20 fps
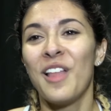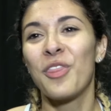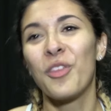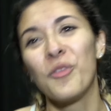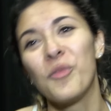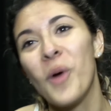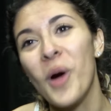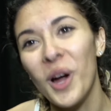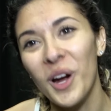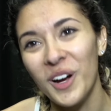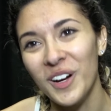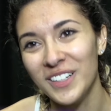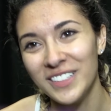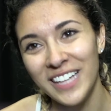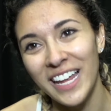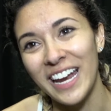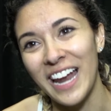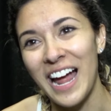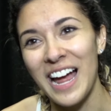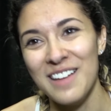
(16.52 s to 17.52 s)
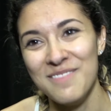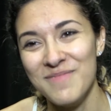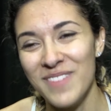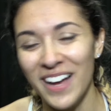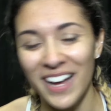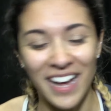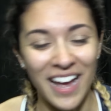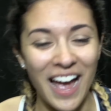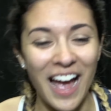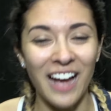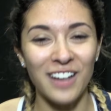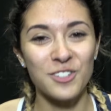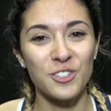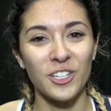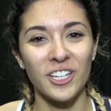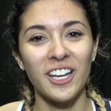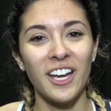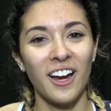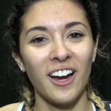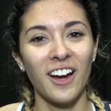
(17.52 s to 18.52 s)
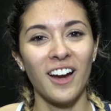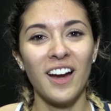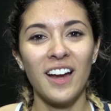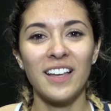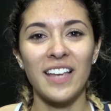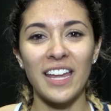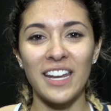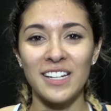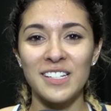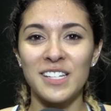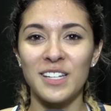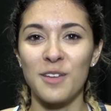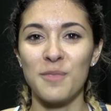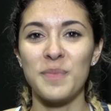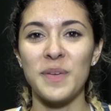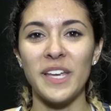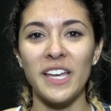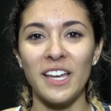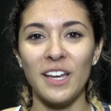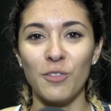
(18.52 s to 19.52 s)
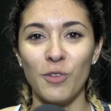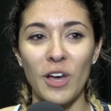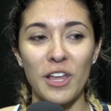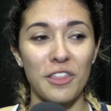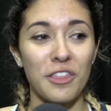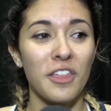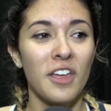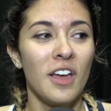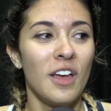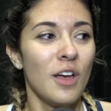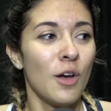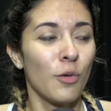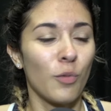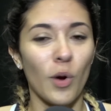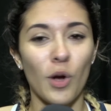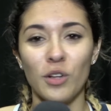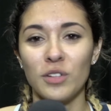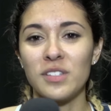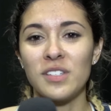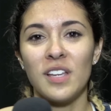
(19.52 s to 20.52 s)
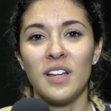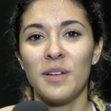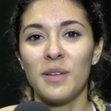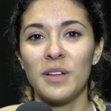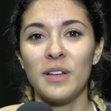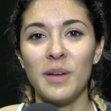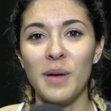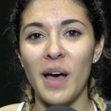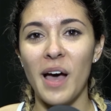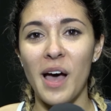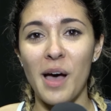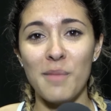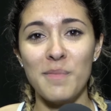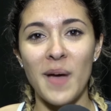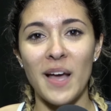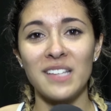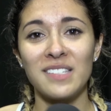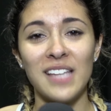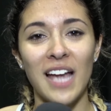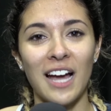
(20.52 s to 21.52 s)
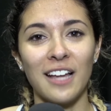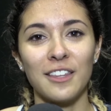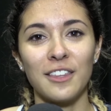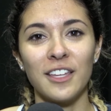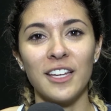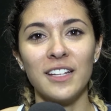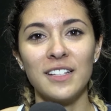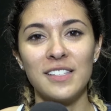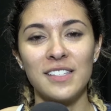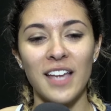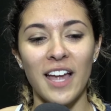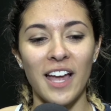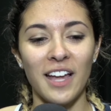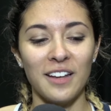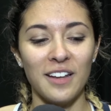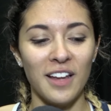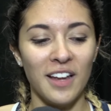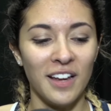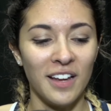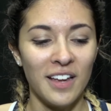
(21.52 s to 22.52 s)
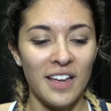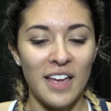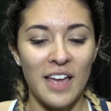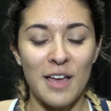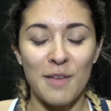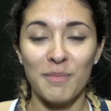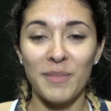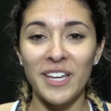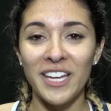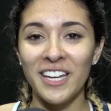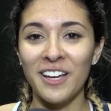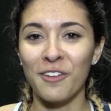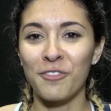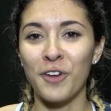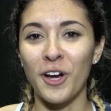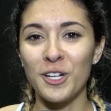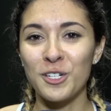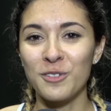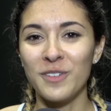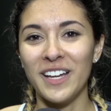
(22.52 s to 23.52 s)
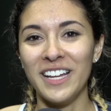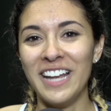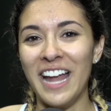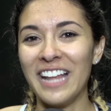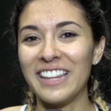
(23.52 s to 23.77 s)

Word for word: the world that I'm actually here getting to compete with world's uh, best athletes and me, a freshman